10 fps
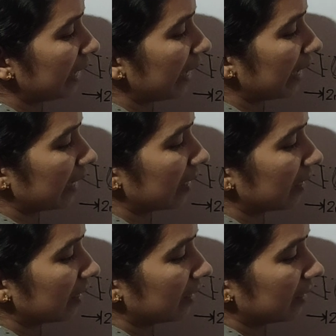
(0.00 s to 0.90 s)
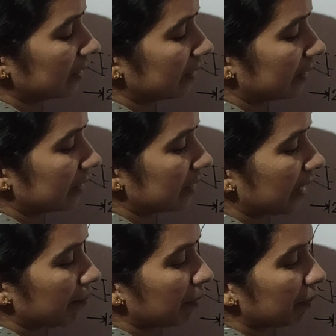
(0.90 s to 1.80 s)
L, that is
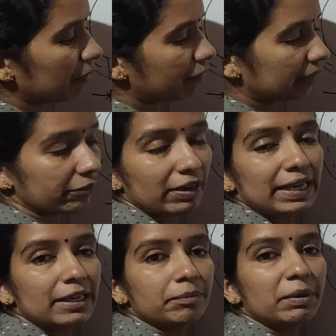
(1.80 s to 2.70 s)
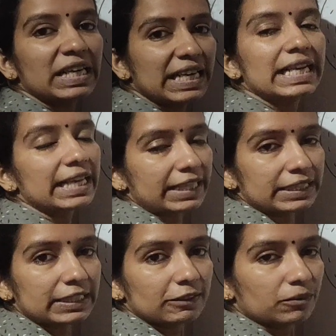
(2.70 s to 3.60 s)
mmf divided by
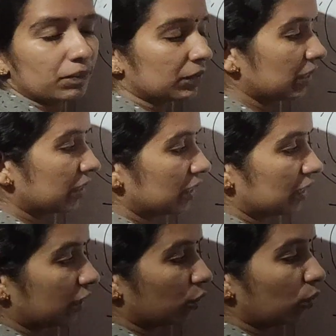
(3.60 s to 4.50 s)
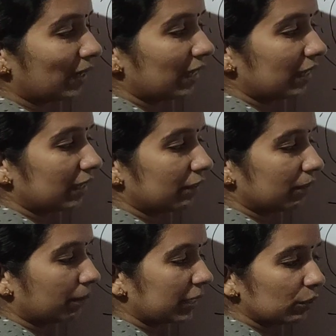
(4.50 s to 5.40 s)
length. Now
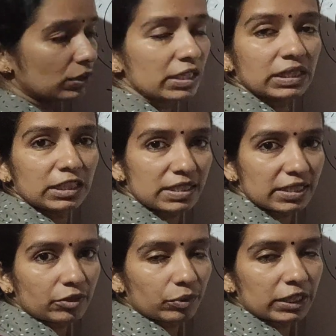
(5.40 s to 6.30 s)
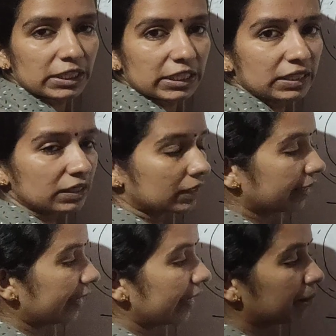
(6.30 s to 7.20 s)
by using this equation,
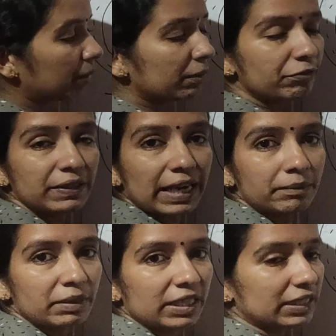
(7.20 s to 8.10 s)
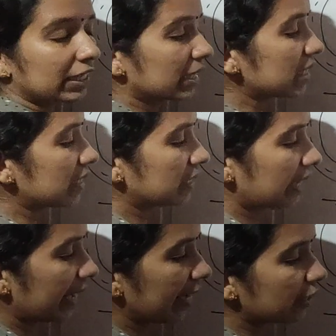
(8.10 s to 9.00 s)
mmf can be written as
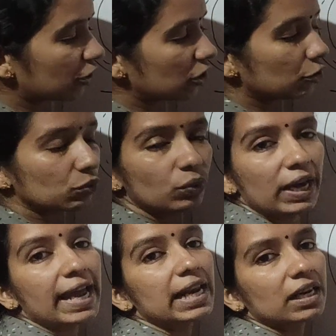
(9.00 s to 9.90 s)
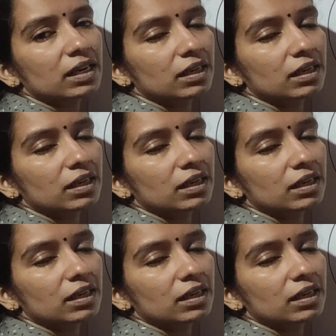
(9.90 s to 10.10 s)
H into L.